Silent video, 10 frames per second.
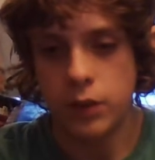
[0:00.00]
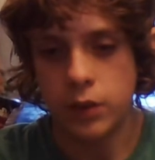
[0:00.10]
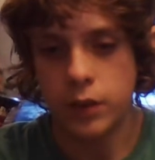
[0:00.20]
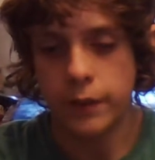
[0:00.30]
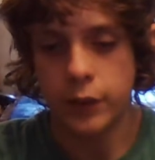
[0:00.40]

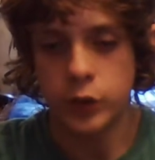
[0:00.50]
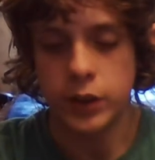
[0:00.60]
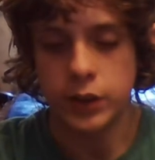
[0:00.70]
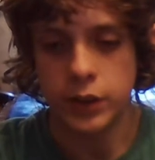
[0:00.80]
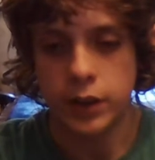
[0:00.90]
then
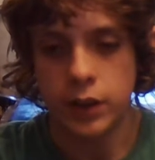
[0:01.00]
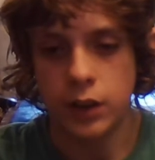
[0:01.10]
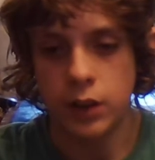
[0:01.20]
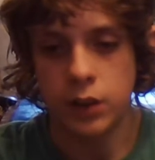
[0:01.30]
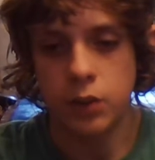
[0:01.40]
to
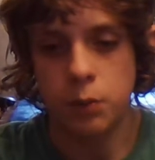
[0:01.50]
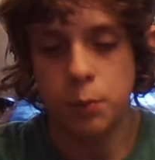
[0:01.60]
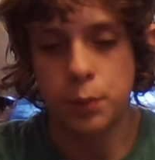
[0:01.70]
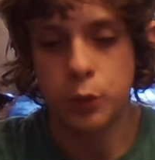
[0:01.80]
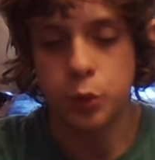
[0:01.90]
indicate
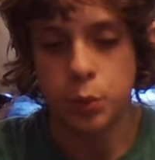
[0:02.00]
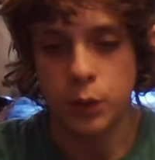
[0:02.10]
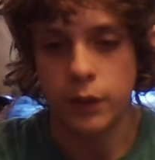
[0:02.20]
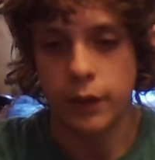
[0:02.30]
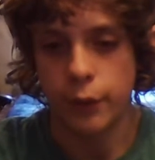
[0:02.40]

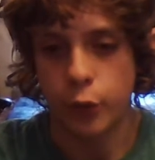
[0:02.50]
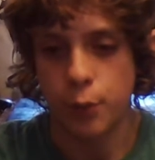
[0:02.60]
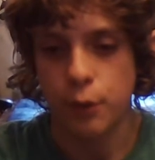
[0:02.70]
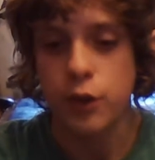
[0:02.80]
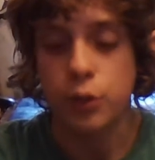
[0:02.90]
the
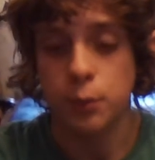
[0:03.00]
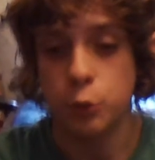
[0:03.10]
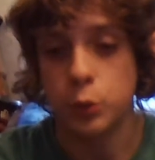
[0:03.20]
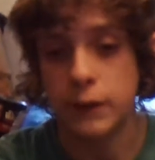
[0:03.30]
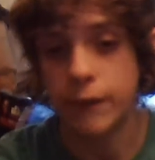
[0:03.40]
separation
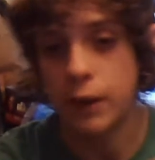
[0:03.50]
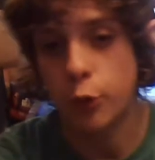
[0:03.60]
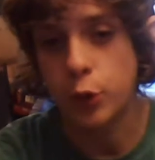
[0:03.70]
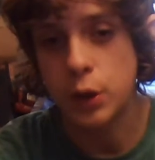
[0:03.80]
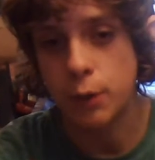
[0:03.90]
between
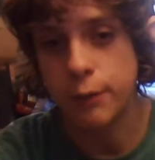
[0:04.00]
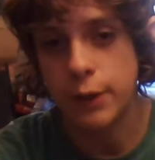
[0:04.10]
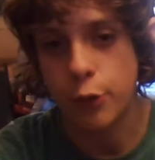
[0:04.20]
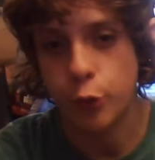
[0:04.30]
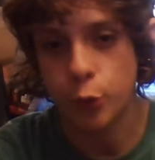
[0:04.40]
these, you have
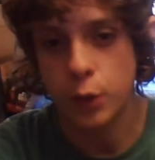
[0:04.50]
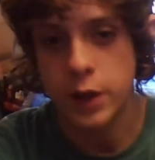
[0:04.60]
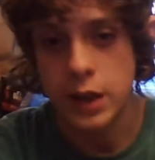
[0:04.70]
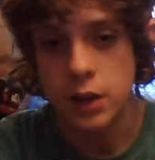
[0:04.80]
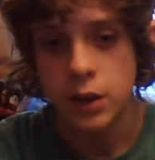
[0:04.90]
these
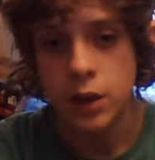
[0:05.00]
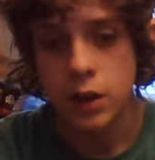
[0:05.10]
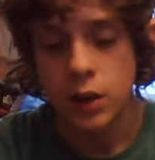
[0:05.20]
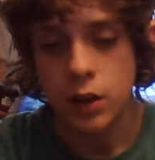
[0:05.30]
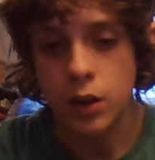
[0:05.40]
three
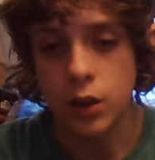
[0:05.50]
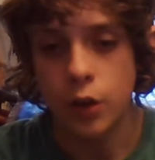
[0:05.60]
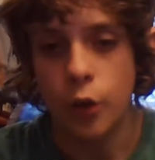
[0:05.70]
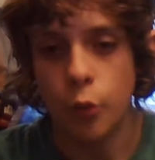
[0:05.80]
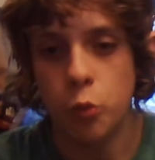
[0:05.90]

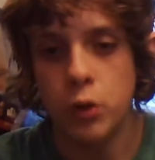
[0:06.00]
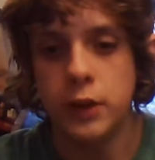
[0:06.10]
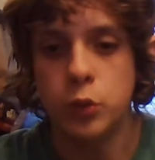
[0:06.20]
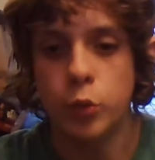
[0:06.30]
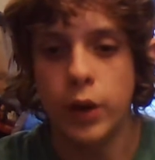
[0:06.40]

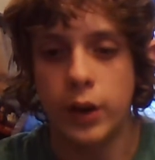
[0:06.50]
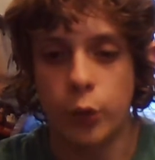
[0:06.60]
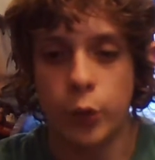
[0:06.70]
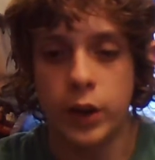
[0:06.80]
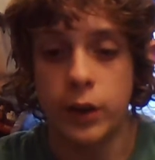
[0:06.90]
red
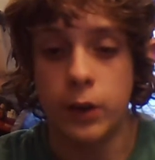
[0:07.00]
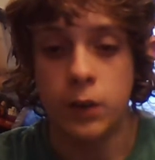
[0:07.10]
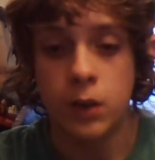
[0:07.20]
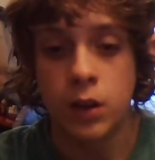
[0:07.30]
rings here,